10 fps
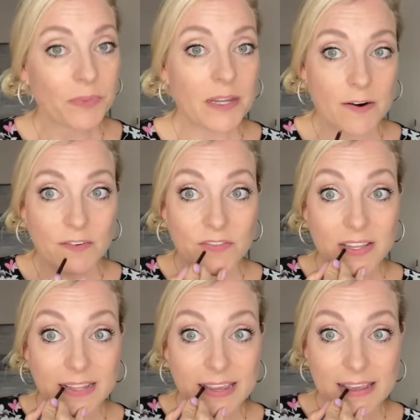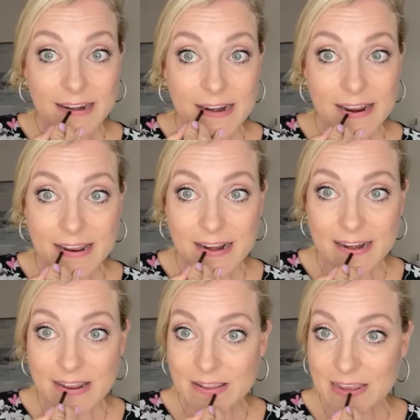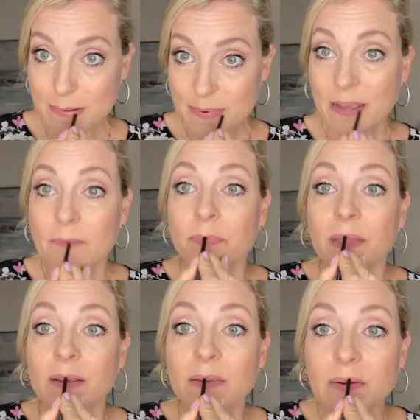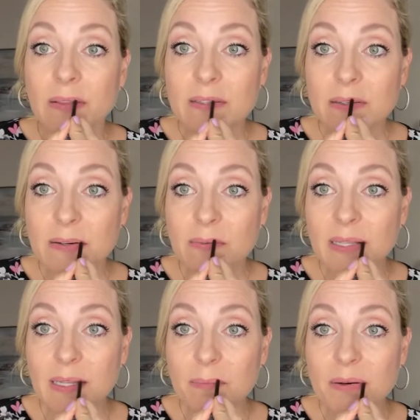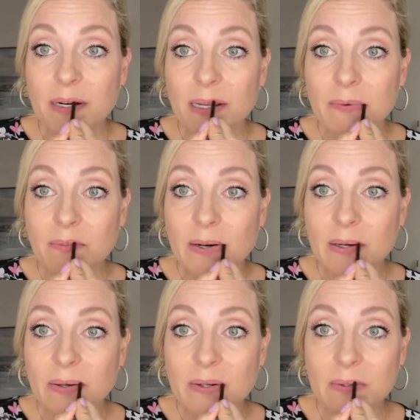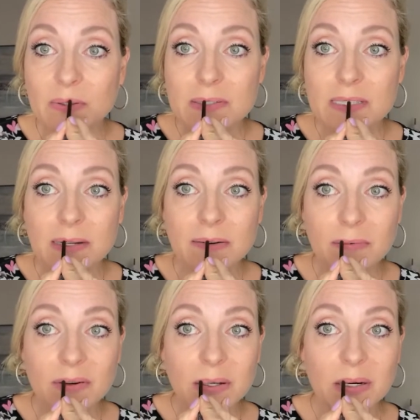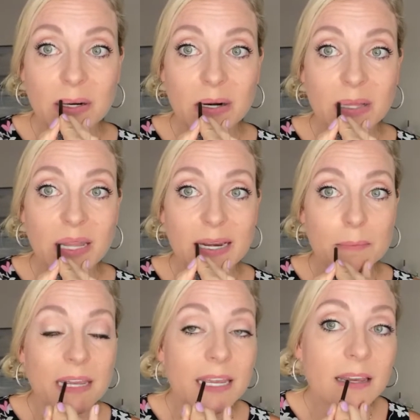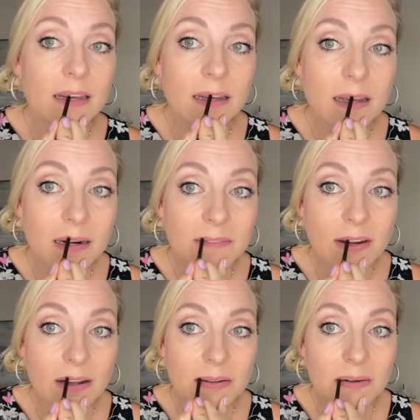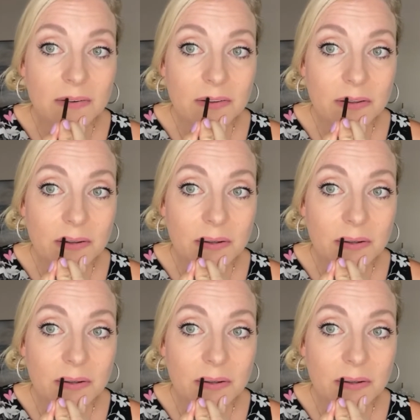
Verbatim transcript: you know, fill in the lip. So this is a really pretty rose for our light pink kind of colors.